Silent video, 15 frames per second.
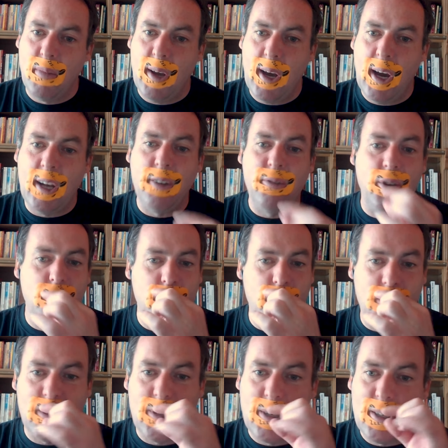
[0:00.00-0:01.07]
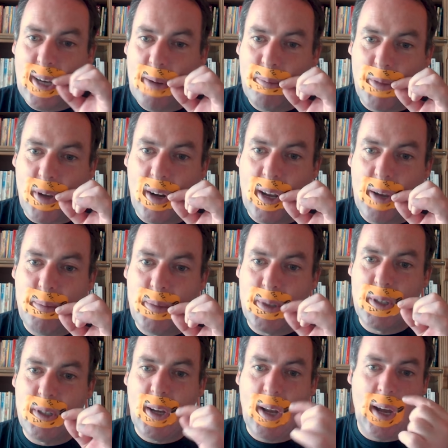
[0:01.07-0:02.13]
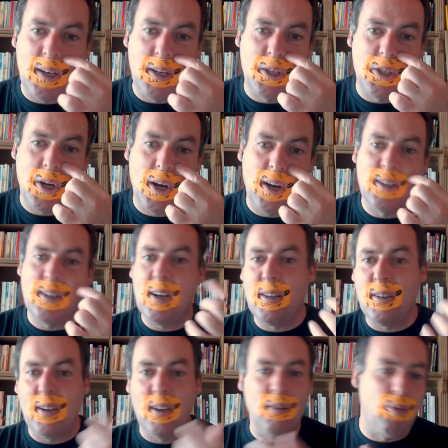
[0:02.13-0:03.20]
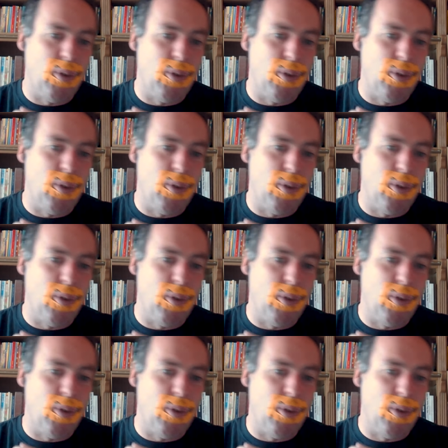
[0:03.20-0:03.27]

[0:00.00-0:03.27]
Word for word: And if you're just to tape their lips, and the child then,